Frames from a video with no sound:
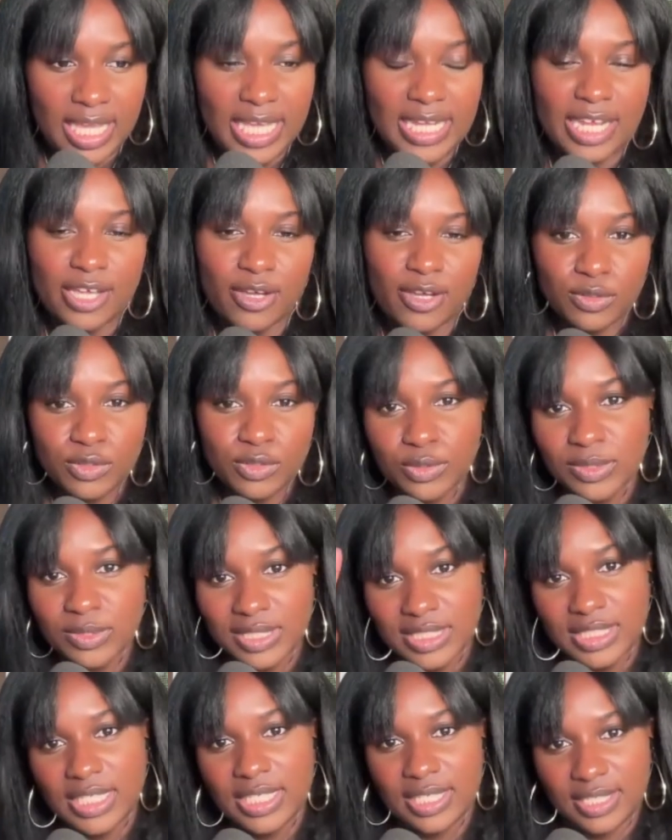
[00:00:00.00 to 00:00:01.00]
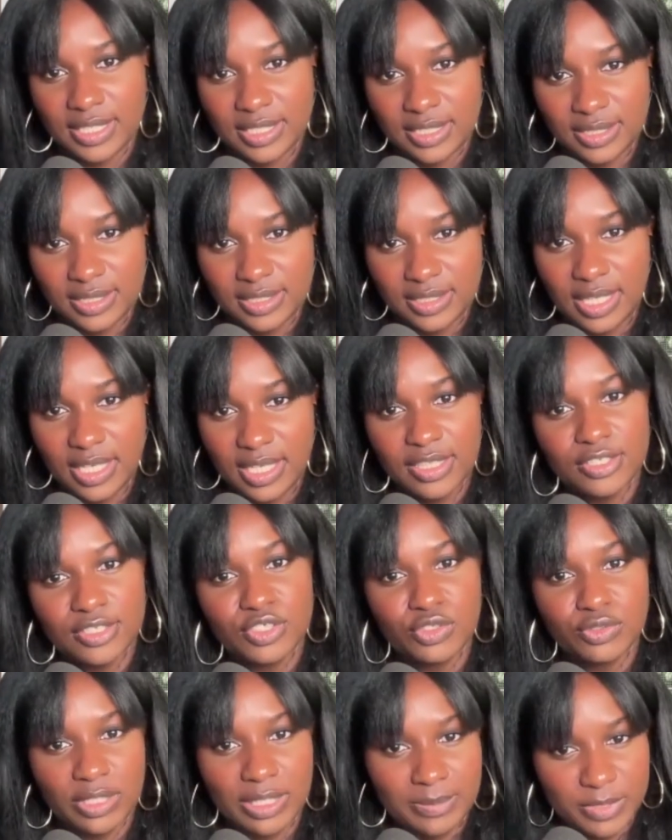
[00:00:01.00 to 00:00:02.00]
And I also see it in the
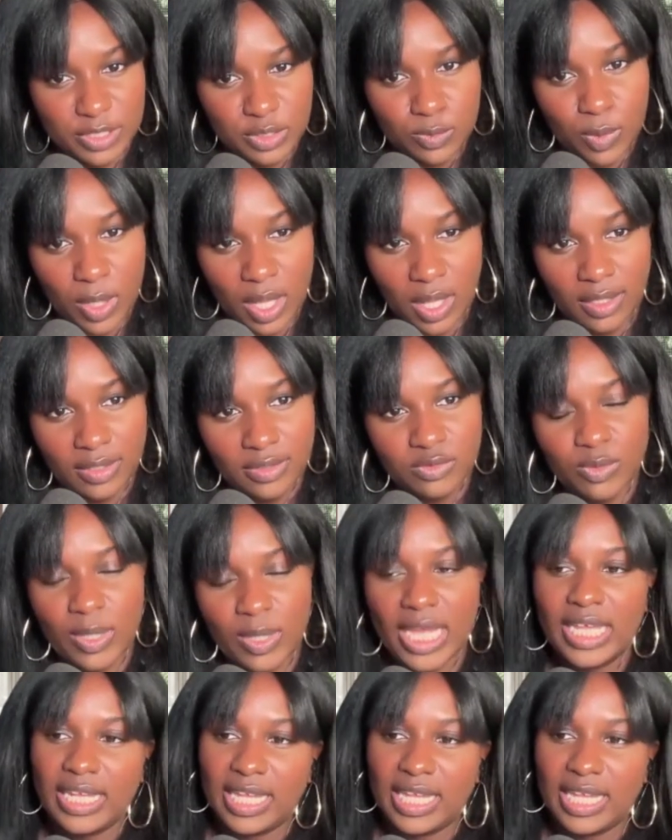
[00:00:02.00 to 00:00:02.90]
dream as well, right?